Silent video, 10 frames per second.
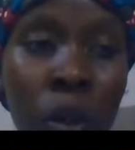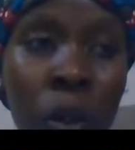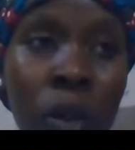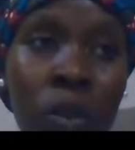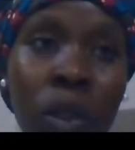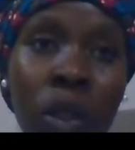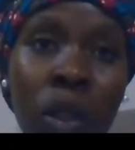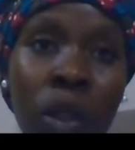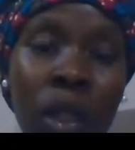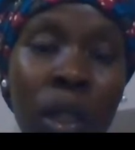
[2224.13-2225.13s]
work to be
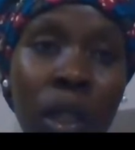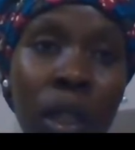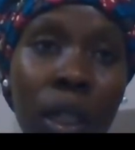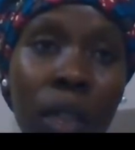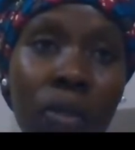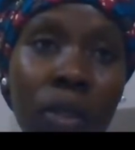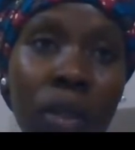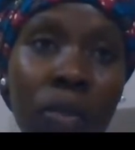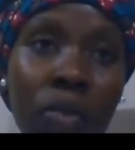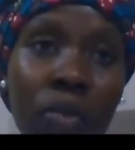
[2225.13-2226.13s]
done
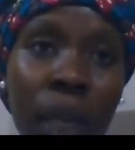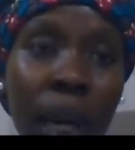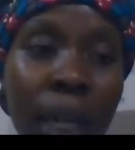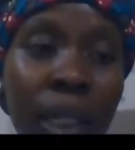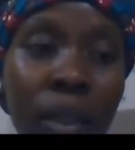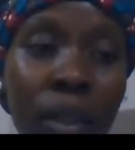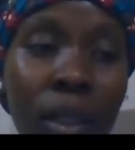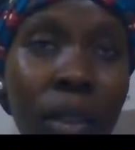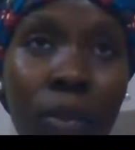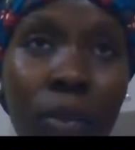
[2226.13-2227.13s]
even behind
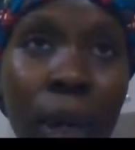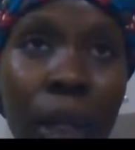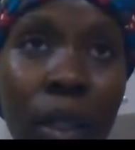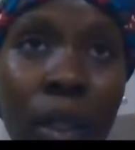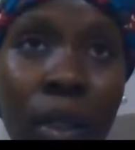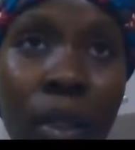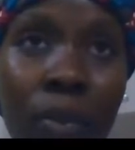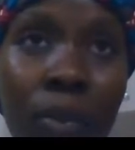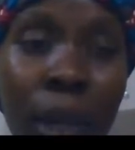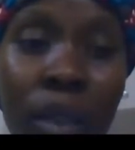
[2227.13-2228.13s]
in the
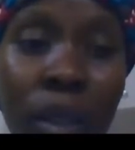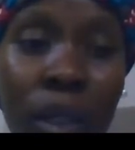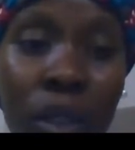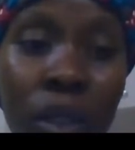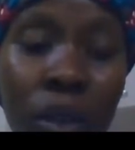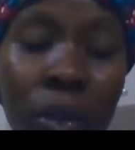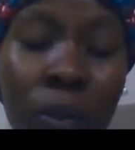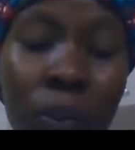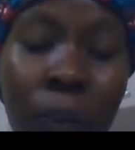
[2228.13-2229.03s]
backstage. So